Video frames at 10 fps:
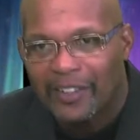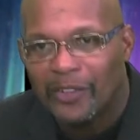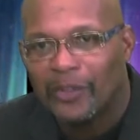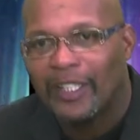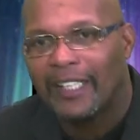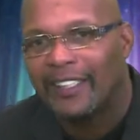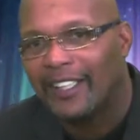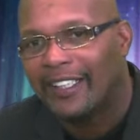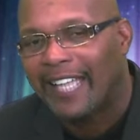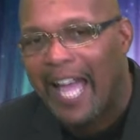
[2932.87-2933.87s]
you're getting
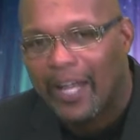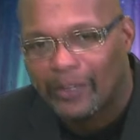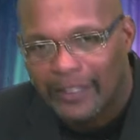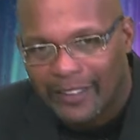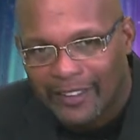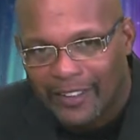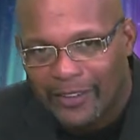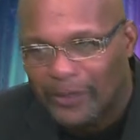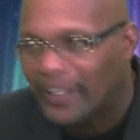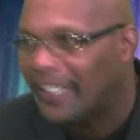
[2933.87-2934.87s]
a counselor,
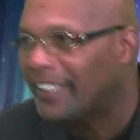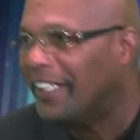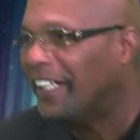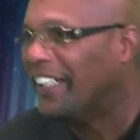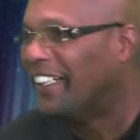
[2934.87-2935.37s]
you're getting a